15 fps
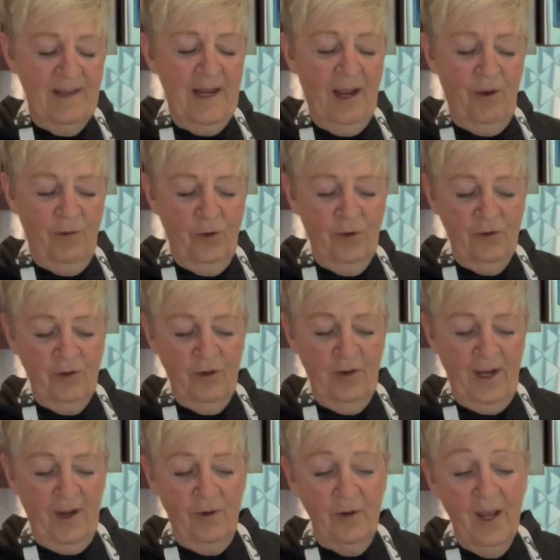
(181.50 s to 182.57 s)
how those turn
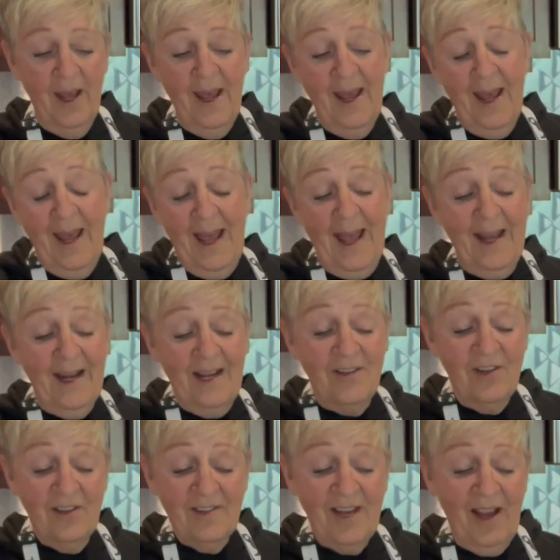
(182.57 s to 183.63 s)
out. And I
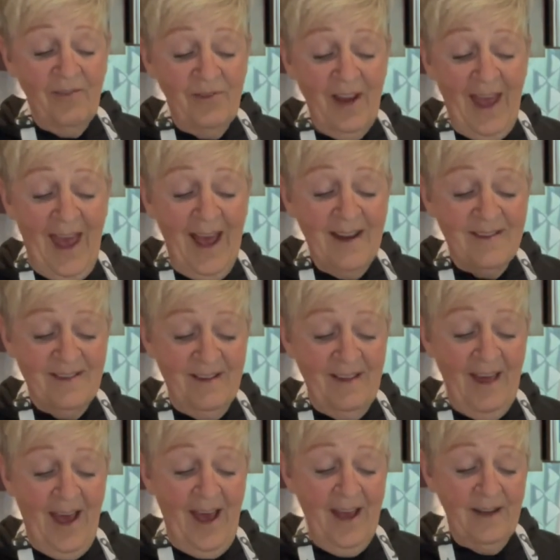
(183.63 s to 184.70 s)
just have to add to
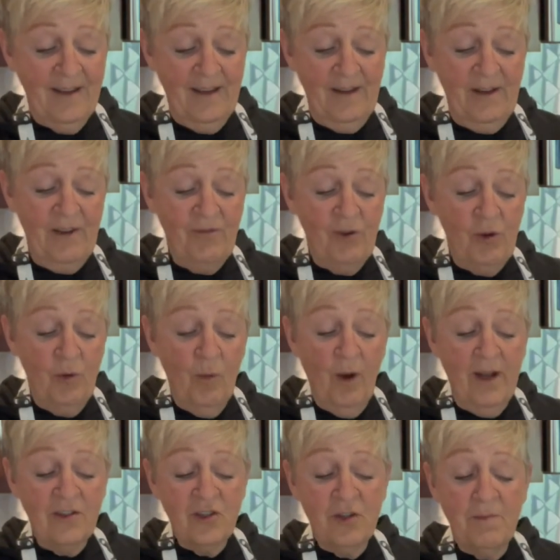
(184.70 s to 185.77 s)
that, if you
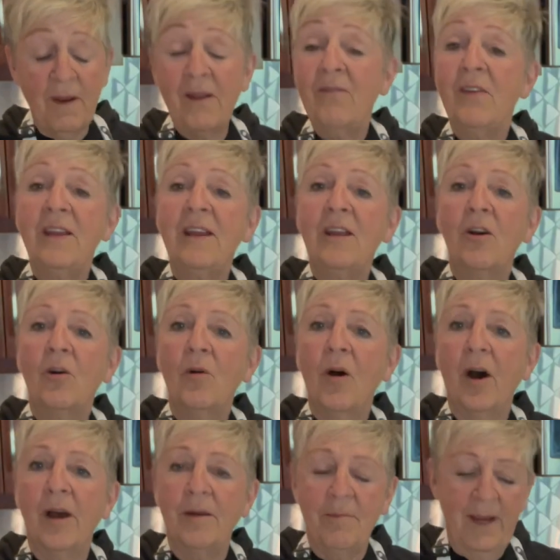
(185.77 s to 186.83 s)
watched my video
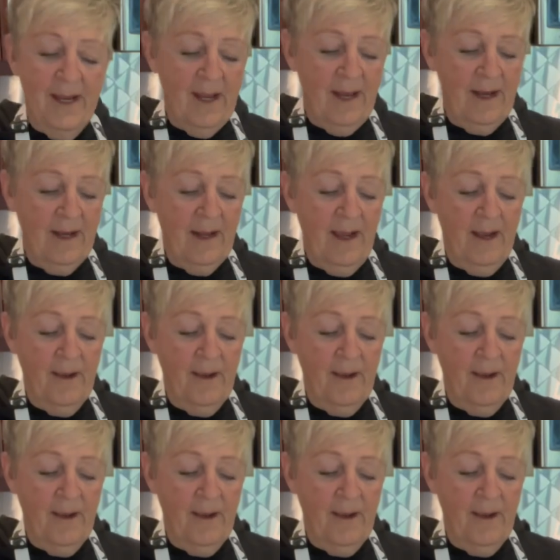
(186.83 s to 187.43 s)
on making